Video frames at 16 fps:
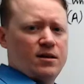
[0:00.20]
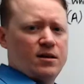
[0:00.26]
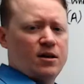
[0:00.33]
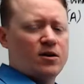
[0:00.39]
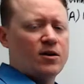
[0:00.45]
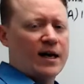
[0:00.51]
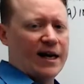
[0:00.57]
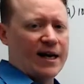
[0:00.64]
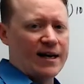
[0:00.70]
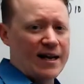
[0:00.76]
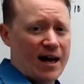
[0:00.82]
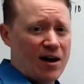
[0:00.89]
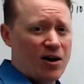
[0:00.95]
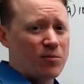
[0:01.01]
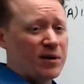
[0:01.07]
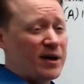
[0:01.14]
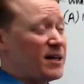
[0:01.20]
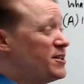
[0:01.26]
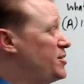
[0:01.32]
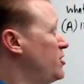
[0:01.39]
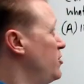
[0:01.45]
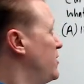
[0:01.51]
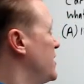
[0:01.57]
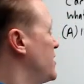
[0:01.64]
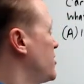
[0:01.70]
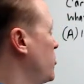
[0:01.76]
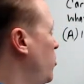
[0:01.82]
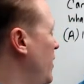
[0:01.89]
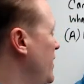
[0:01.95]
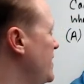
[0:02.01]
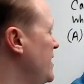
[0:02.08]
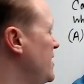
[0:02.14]
All right, now I'm going to do the
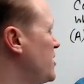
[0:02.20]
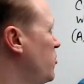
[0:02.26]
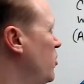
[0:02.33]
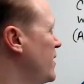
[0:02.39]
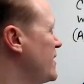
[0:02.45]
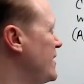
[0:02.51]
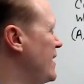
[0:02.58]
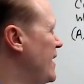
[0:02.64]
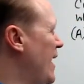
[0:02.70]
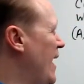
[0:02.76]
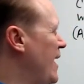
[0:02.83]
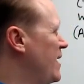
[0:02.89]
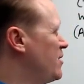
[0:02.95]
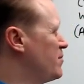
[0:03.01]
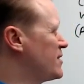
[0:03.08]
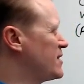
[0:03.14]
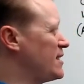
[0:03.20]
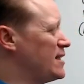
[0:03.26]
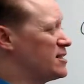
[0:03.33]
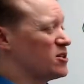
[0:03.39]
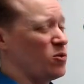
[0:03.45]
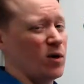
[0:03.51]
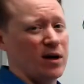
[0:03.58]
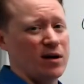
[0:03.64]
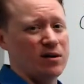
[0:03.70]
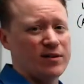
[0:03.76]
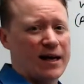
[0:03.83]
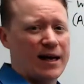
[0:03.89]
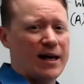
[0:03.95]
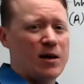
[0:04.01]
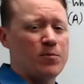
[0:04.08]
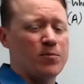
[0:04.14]
2020 AMC
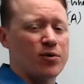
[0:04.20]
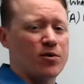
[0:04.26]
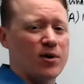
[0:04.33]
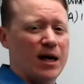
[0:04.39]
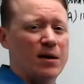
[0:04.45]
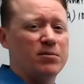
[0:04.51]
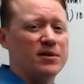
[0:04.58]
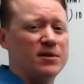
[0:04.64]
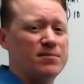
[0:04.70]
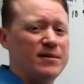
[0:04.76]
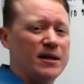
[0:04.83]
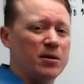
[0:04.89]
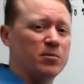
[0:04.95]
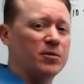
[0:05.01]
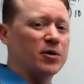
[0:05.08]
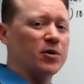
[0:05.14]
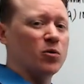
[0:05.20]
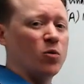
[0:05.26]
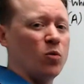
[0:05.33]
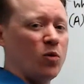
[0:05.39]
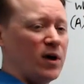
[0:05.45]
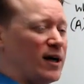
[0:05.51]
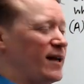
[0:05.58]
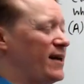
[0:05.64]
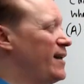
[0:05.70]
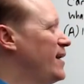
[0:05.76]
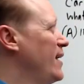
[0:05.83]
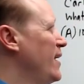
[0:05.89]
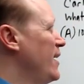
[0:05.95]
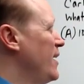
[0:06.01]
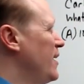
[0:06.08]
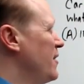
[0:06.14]
12A problem number one,
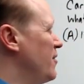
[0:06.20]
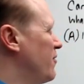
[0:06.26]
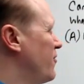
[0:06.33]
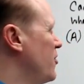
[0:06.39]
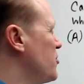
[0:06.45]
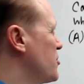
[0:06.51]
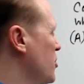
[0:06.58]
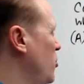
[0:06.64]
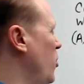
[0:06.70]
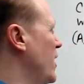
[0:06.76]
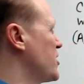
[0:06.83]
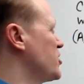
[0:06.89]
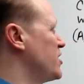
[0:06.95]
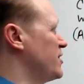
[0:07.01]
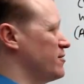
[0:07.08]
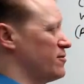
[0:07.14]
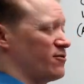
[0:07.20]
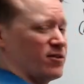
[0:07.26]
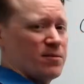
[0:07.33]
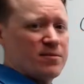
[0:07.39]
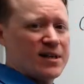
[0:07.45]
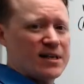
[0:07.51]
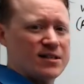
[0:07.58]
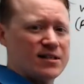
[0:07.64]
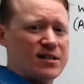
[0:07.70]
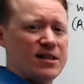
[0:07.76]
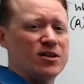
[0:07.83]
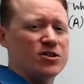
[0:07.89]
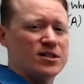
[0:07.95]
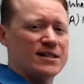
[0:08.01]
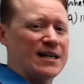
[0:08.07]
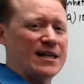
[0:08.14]
the first question from this
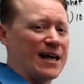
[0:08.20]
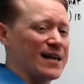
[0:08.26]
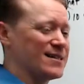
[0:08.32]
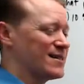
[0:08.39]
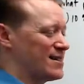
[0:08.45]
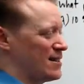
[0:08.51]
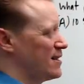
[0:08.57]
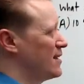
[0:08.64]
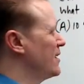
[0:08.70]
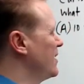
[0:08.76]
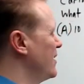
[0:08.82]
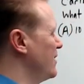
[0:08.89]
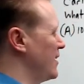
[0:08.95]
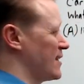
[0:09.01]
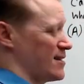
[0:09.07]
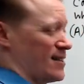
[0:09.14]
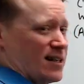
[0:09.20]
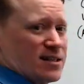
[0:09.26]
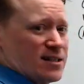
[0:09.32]
year's test. Let's get